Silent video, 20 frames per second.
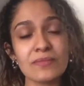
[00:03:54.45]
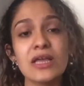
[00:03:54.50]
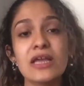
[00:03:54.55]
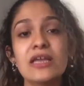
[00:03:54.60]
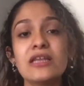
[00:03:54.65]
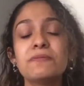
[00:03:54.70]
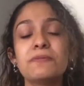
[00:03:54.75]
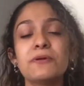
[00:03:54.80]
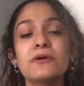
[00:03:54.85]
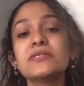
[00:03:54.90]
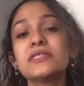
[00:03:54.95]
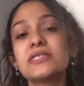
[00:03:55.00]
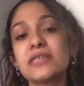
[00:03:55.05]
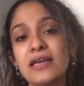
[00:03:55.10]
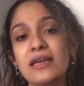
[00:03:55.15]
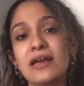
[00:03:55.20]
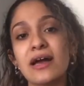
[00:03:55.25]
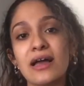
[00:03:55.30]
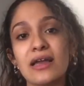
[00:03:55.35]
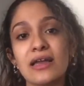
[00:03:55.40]
In a
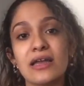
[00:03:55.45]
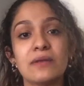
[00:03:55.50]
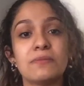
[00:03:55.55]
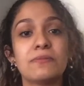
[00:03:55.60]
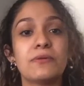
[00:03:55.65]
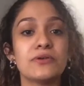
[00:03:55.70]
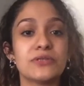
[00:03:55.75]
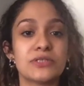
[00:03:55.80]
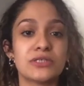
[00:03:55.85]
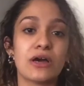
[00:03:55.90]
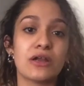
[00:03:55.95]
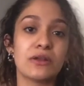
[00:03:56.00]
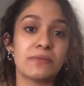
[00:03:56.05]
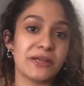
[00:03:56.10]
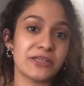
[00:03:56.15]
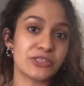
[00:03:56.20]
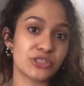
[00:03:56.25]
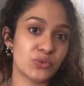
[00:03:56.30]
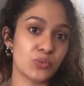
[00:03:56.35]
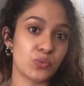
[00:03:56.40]
post-AI and
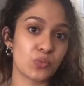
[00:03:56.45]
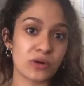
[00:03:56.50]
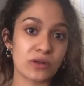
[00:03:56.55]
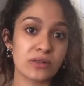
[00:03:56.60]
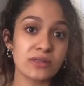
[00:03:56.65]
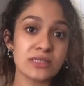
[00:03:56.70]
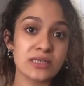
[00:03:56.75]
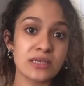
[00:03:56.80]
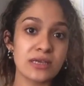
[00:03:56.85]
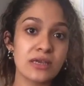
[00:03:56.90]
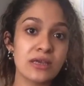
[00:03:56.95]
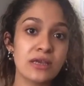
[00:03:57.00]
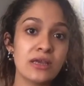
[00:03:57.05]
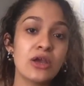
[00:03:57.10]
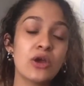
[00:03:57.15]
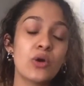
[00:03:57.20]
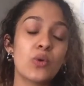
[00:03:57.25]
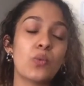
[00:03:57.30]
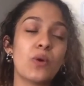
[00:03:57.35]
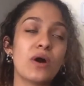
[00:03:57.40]
post-automation world,
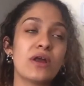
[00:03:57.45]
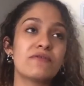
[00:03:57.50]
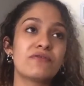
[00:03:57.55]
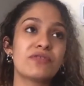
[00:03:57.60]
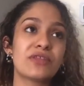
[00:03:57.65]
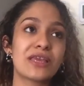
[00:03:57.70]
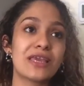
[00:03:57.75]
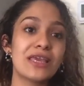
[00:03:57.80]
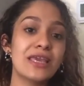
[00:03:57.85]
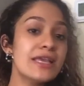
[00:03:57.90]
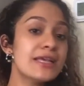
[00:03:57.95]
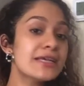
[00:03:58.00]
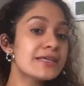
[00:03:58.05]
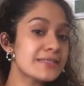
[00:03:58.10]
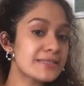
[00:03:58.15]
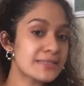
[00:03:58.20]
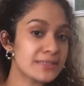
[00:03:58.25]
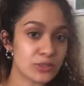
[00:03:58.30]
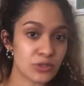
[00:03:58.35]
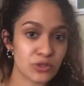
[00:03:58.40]
one of the key
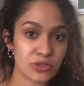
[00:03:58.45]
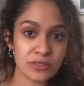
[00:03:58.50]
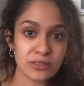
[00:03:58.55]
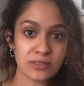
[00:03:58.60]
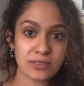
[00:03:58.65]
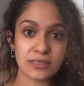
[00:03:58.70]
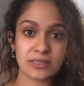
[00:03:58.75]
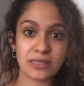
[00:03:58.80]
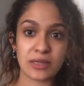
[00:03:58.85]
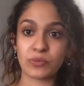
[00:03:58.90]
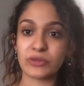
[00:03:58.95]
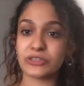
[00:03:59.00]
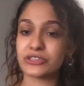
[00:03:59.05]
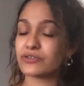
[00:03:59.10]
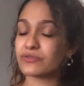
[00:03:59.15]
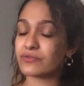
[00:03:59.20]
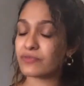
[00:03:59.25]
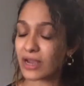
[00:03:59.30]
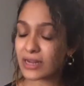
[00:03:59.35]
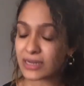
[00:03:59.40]
concerns that we
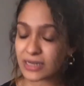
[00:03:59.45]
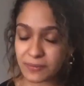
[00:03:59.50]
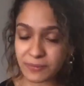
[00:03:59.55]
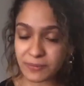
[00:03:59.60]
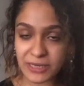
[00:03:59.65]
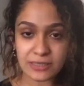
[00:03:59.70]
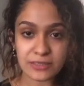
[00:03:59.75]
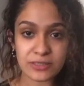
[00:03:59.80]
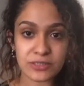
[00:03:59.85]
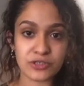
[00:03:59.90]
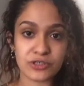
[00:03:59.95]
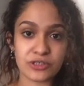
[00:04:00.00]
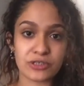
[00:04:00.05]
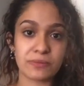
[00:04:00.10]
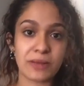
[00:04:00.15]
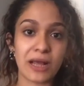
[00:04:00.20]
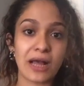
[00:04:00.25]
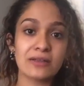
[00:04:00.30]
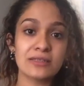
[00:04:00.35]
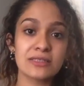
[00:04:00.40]
should rightly be concerned
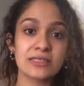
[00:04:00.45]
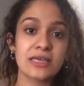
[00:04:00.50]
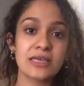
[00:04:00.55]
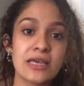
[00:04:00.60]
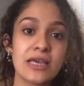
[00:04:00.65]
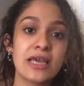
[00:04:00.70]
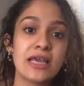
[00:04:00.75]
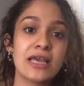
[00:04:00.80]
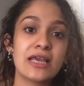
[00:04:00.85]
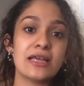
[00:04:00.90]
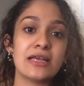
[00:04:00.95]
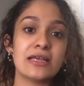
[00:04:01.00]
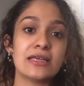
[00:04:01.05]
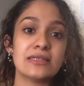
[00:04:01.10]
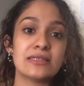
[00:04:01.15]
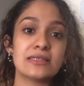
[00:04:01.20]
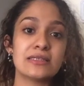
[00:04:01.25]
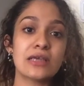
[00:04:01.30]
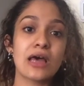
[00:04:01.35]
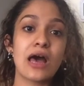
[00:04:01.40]
about
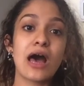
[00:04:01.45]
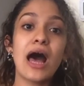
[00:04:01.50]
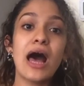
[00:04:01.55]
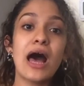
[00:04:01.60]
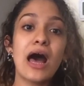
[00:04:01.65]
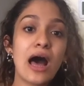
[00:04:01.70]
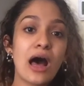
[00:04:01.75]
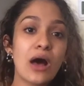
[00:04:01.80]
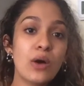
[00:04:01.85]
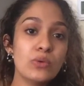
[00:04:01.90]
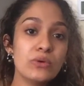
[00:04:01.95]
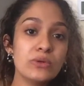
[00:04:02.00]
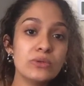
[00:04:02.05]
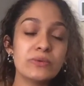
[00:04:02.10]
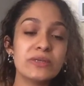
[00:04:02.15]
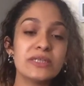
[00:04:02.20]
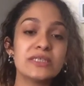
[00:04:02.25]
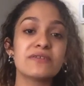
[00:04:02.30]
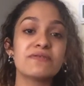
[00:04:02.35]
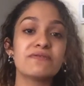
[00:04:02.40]
is, how will
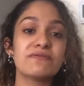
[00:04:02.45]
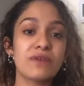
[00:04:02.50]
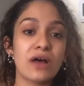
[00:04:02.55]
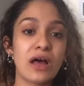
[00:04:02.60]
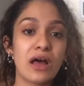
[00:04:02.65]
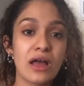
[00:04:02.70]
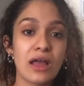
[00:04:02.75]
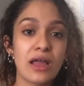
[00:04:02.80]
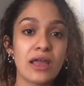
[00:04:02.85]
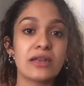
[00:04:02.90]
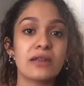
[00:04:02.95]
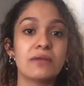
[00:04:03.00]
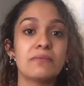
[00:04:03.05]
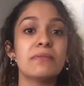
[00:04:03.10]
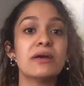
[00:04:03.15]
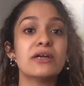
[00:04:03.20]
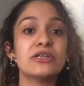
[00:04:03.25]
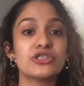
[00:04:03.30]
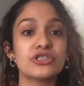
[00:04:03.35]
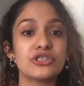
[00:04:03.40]
we define and
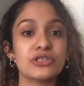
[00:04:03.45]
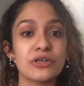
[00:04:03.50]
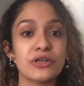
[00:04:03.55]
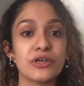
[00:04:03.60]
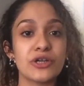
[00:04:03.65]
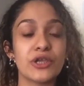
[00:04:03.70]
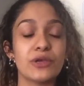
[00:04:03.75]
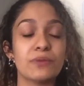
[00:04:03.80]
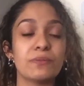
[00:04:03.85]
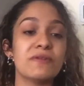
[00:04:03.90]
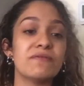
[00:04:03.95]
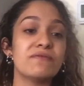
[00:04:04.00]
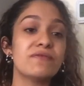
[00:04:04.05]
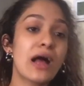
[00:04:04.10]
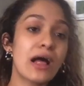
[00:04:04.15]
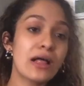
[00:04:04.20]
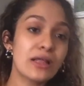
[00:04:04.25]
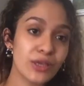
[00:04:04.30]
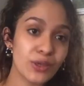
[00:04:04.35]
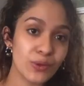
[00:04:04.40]
measure human
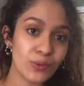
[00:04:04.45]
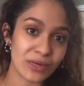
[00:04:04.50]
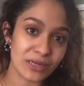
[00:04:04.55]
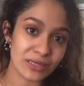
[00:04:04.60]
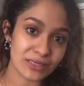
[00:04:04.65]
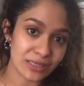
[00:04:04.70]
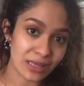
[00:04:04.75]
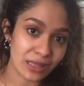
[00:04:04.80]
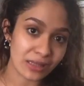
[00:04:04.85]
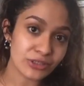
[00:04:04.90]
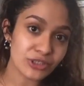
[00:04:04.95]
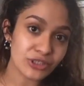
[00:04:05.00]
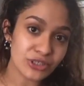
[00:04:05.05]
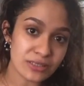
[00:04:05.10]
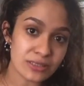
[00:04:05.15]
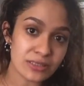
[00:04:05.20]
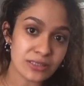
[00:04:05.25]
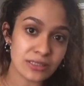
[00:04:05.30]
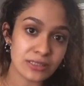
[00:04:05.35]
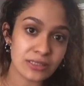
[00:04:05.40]
value and
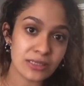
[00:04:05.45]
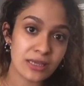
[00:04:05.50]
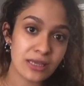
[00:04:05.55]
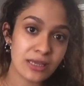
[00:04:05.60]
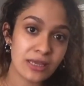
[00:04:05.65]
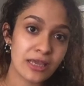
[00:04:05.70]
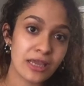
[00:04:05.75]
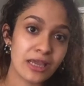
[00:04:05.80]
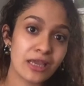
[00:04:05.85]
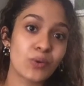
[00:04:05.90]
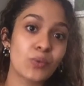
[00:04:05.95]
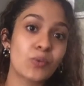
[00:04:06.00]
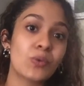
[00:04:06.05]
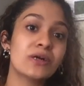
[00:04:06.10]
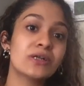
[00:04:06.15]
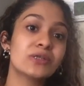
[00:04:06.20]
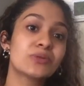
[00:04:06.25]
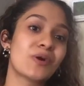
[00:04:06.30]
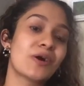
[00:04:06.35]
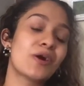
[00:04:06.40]
intelligence in a
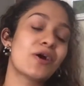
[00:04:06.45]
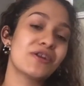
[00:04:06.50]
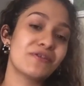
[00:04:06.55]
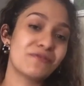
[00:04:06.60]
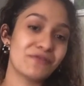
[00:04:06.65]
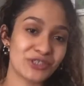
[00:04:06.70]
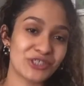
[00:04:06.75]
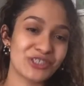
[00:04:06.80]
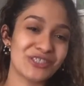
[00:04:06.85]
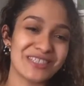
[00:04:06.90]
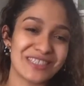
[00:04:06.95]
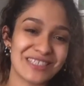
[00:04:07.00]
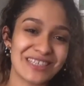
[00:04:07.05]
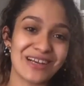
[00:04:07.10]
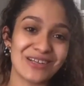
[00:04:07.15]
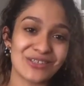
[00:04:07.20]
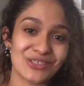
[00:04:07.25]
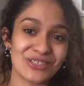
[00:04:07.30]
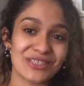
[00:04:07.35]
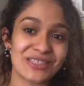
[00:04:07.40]
world where artificial
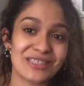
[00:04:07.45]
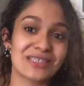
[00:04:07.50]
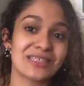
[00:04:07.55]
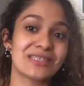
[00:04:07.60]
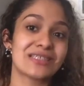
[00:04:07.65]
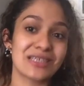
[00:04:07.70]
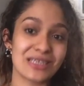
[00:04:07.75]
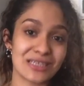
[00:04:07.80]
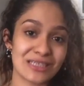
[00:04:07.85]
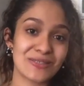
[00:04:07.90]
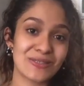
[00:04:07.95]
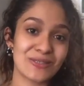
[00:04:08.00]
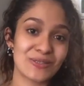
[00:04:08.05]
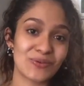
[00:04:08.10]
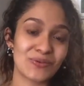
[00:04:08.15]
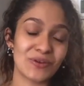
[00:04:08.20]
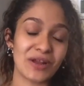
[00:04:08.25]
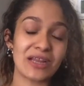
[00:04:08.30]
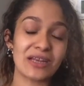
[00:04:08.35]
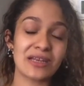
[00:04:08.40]
intelligence exists,
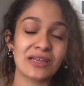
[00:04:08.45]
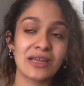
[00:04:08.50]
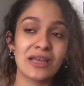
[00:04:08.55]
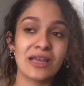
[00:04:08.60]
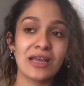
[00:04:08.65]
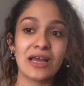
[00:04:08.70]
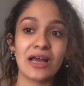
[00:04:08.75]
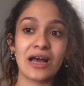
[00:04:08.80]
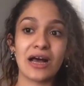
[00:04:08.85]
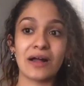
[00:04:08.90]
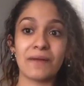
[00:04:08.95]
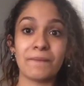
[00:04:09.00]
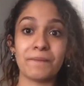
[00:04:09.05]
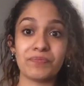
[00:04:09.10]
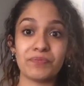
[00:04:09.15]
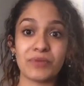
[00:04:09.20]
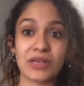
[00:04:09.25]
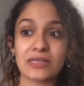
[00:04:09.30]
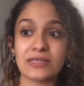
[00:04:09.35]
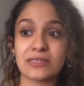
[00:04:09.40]
right? And
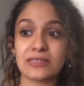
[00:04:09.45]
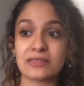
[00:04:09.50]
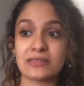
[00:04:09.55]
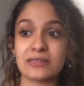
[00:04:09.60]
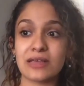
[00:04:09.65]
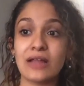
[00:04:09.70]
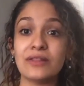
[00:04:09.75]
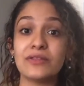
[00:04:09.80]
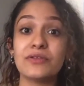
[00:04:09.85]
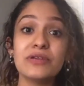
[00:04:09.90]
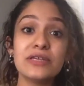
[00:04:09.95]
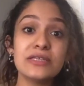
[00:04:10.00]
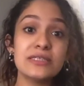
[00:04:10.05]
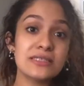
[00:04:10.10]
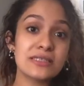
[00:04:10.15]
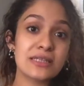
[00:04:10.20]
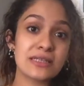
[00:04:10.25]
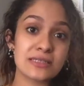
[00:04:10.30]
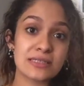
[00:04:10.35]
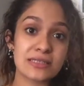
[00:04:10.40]
the reason
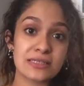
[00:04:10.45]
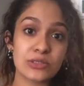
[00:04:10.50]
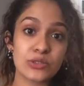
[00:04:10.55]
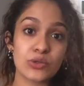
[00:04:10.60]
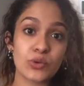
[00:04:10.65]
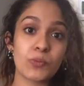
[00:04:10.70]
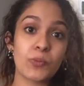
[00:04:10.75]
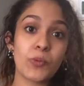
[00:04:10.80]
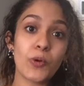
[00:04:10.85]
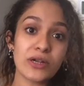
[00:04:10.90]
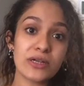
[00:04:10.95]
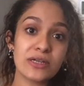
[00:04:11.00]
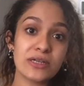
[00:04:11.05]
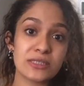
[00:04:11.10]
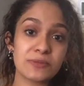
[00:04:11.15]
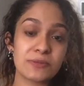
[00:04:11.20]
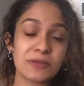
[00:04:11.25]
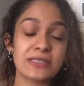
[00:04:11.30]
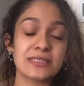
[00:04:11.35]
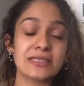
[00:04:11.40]
that this is so important is
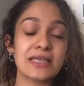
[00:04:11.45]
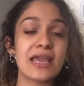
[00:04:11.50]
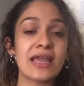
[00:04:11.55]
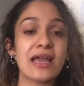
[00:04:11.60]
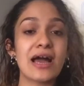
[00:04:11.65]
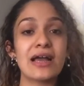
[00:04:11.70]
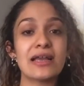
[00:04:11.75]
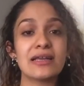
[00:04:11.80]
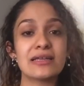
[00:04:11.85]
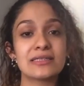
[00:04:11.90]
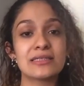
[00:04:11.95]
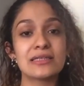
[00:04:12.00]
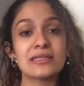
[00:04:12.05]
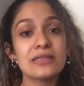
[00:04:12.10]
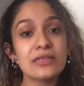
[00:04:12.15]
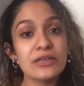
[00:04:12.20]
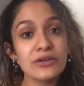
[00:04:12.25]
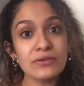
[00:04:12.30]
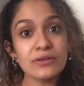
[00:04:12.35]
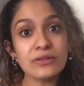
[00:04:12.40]
because AI is the
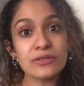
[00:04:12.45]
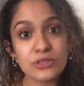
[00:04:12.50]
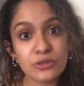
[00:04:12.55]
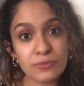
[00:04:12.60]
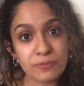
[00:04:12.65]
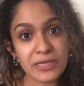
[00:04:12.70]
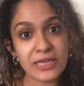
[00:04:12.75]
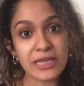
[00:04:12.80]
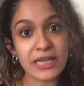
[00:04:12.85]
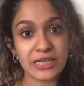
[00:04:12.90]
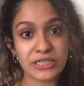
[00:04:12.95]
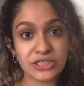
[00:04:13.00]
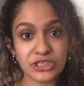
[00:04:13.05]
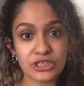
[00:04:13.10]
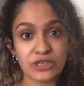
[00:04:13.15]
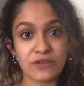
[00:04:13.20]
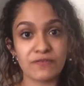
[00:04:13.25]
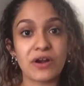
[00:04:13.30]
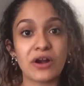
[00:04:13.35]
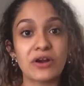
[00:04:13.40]
literal duplication
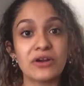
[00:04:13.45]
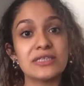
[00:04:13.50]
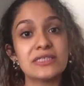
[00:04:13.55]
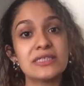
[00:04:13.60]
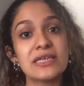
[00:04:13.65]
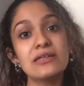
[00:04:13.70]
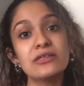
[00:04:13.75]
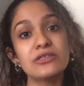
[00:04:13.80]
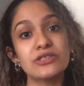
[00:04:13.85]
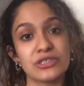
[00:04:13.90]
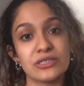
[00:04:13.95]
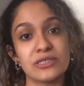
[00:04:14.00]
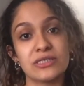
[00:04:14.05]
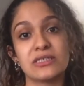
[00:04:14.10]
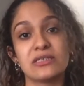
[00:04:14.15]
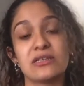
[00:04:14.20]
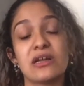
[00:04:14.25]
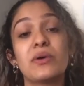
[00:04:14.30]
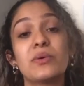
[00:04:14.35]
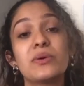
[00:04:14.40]
of our intelligence,
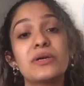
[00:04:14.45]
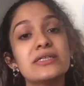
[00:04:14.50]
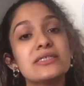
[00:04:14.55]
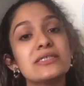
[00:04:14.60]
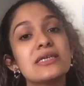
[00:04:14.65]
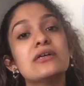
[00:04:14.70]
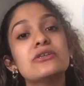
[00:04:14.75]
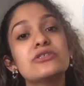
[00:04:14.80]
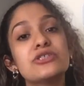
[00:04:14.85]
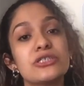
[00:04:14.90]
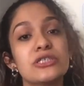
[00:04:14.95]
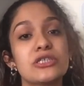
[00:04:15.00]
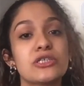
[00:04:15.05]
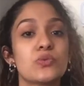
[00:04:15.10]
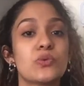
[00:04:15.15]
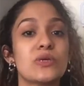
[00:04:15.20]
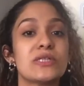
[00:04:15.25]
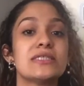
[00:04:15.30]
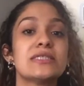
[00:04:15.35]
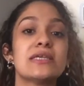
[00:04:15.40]
and our intelligence is
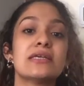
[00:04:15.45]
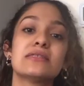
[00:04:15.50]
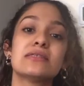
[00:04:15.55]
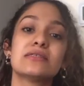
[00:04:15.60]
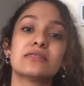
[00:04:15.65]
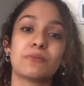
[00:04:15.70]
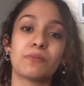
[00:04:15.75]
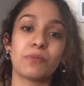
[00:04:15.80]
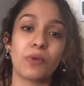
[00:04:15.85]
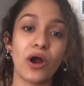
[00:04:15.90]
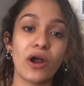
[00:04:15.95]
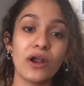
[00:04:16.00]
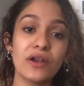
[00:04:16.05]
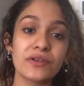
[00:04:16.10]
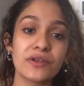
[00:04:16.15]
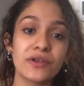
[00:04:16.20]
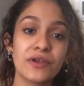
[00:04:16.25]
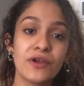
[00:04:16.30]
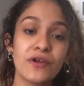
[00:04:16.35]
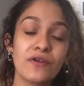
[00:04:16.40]
what sets us apart
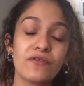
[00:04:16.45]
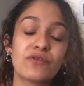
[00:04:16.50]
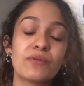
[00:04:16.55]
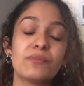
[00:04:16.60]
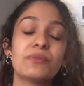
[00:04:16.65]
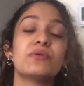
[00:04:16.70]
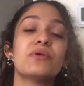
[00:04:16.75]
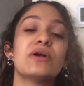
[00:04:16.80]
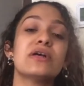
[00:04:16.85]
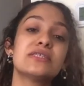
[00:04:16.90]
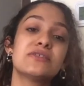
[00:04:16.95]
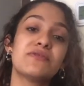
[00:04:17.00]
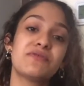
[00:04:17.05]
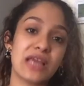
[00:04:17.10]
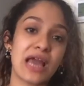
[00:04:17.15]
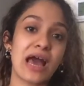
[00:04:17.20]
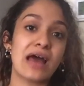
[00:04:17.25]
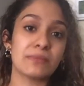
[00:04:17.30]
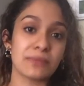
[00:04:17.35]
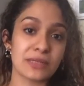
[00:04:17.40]
from the rest of the
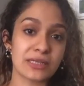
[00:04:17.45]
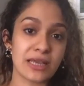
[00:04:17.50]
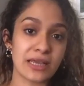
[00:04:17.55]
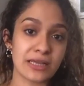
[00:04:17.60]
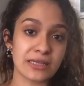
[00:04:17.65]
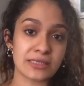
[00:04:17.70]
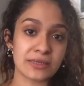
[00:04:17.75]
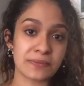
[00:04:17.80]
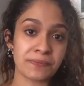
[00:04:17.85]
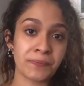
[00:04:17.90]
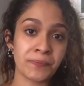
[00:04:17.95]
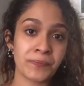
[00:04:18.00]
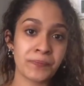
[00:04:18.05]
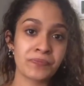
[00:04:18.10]
animal kingdom.